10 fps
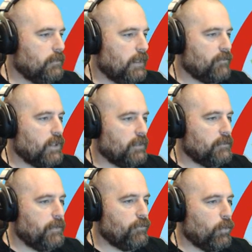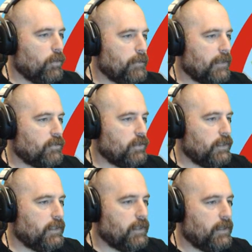I've done this before, but I'll show
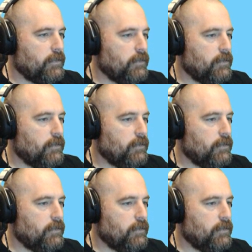you again.